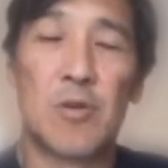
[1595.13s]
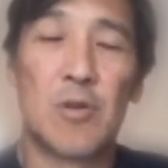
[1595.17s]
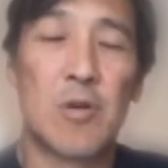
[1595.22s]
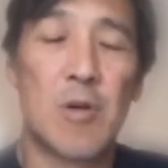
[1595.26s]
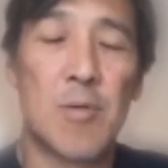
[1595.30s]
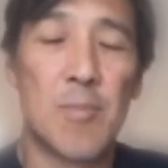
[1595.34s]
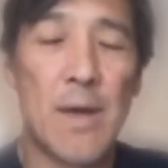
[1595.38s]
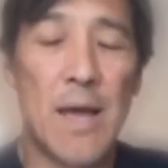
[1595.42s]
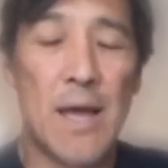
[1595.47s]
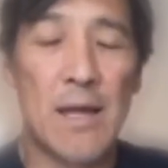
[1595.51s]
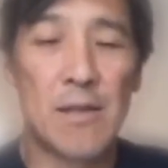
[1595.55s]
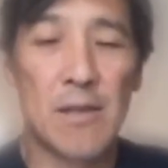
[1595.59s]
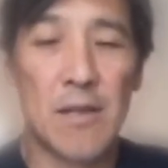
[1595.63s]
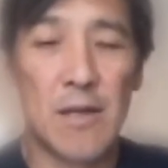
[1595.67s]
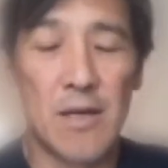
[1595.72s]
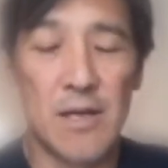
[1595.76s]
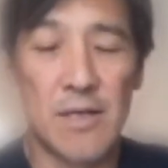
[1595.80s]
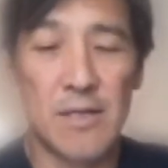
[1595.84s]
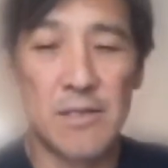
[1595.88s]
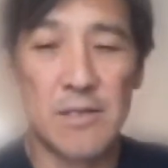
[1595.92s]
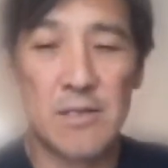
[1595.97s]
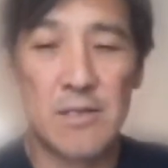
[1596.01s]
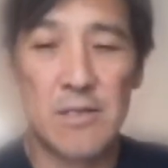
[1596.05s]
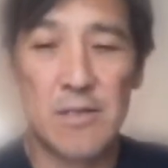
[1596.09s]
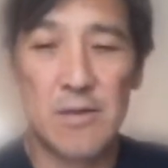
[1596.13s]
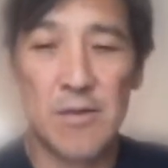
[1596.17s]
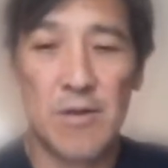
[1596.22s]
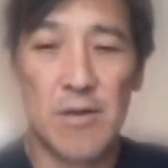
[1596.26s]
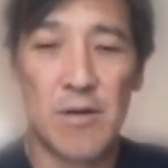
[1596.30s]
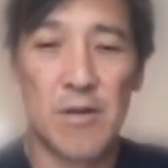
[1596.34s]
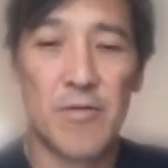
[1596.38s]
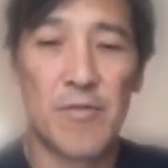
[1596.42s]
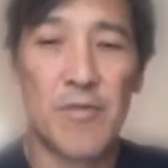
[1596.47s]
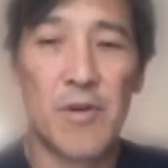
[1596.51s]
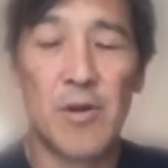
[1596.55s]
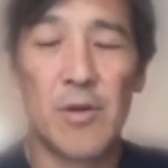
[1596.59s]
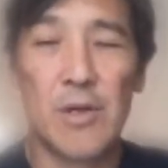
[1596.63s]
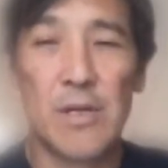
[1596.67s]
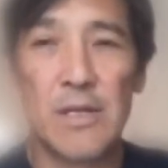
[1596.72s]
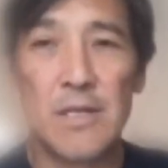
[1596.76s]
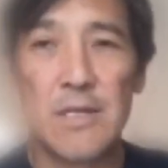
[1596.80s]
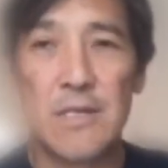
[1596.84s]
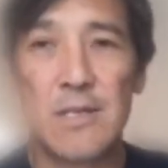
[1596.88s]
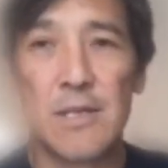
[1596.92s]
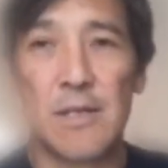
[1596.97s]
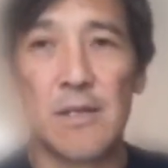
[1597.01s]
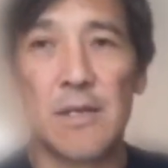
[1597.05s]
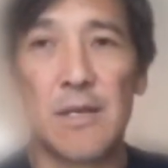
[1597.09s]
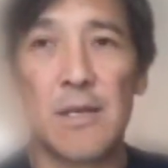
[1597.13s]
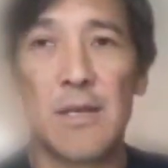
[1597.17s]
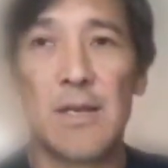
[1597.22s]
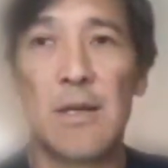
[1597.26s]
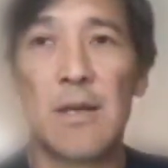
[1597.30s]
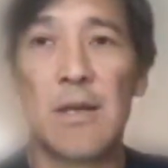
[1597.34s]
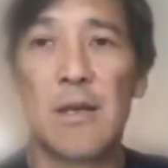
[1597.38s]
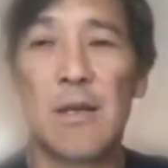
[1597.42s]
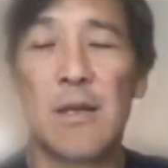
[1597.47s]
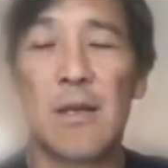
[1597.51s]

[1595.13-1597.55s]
command lines very easily,